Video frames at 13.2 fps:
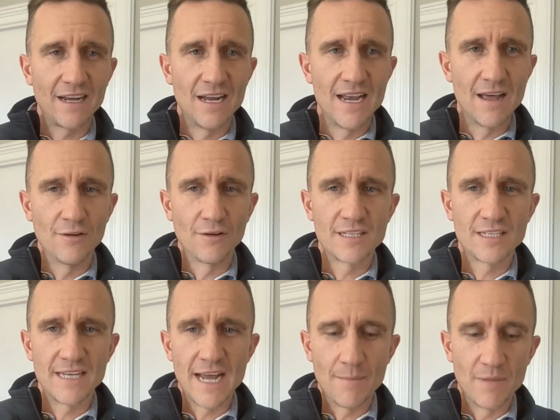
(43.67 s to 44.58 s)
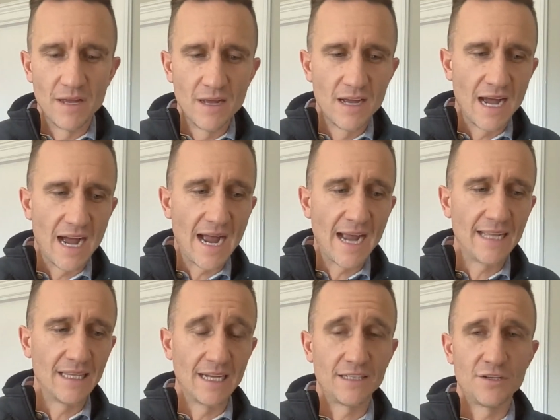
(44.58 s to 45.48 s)
another step. I
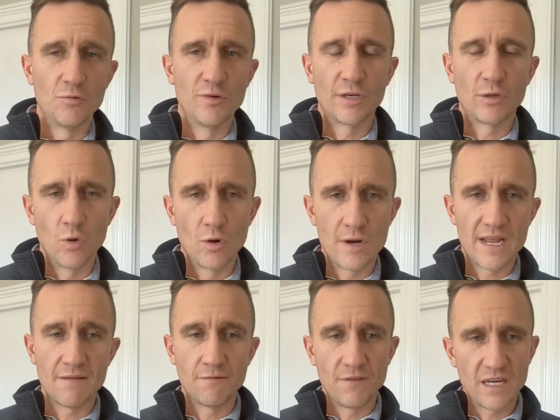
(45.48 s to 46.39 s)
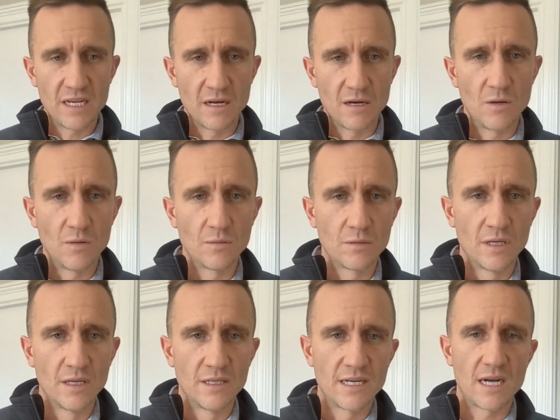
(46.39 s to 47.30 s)
like to record a video
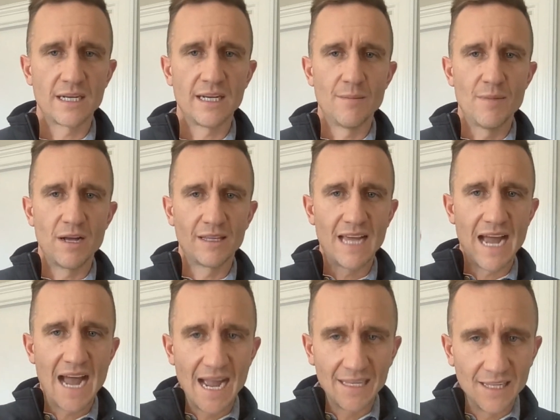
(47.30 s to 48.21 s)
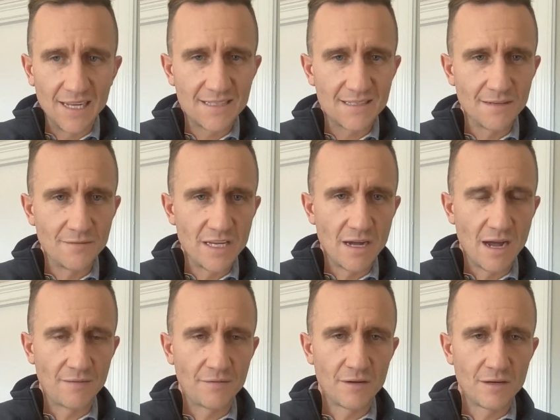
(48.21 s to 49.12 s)
talking about the highlights of the
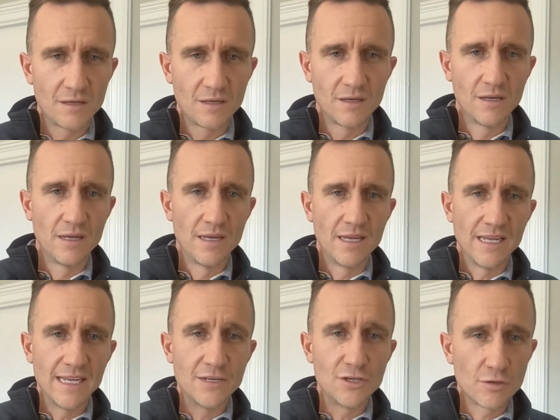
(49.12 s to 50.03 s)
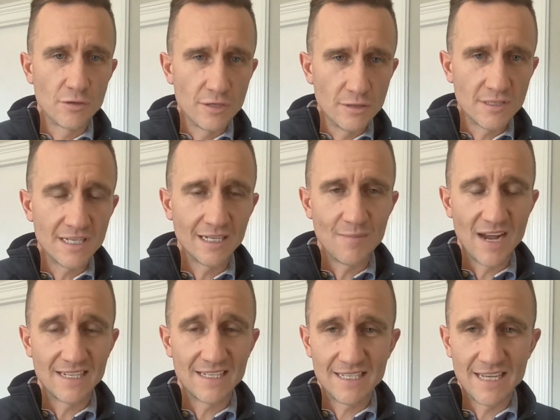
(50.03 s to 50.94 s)
offer, introducing
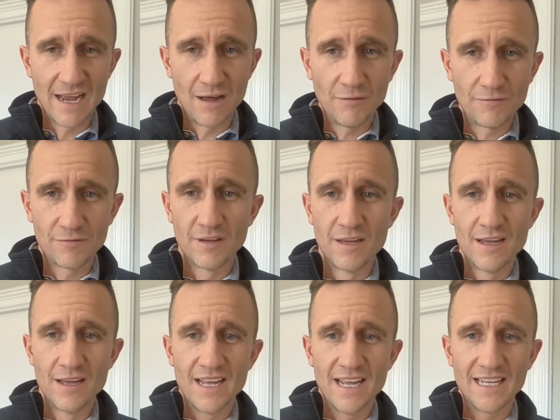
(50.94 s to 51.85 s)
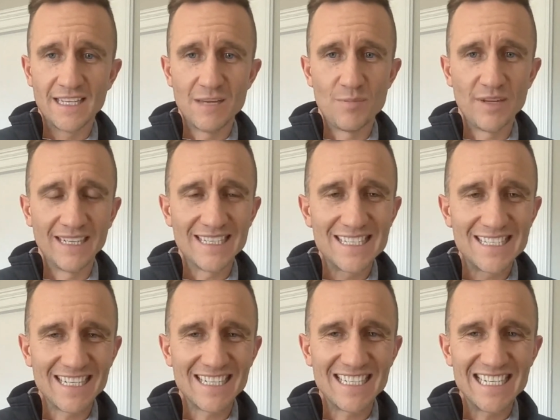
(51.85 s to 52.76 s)
myself, and keeping it
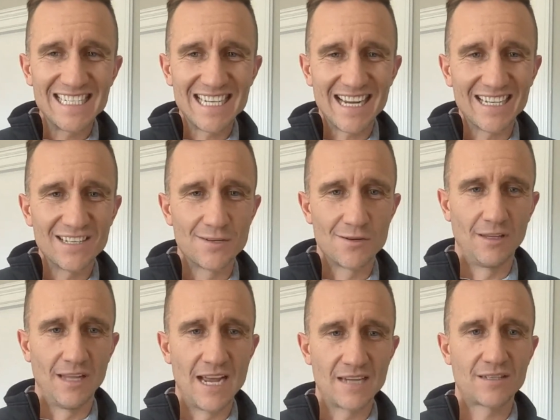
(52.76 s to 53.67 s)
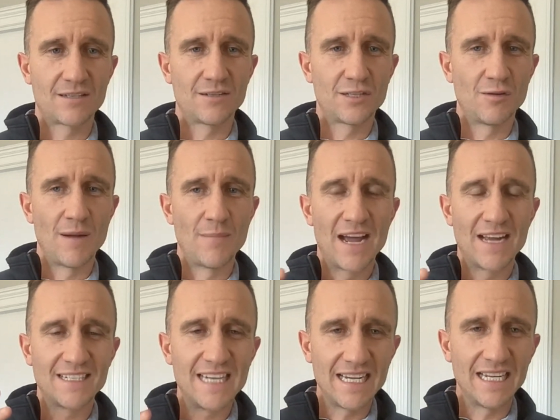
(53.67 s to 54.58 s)
60 seconds or less so I'm
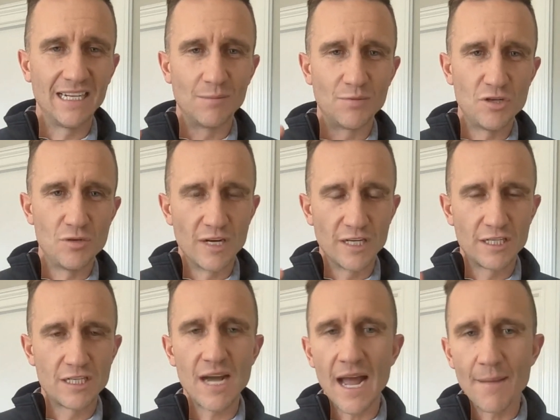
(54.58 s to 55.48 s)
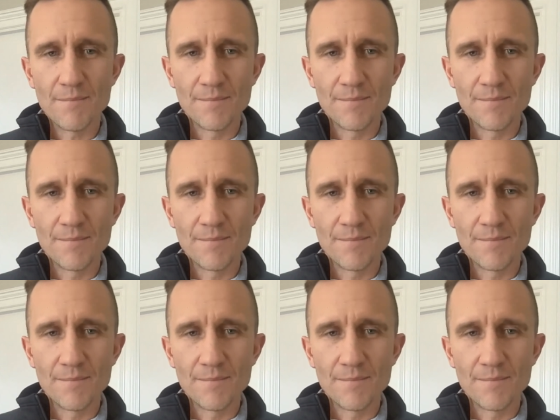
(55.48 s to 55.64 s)
not taking up too much time.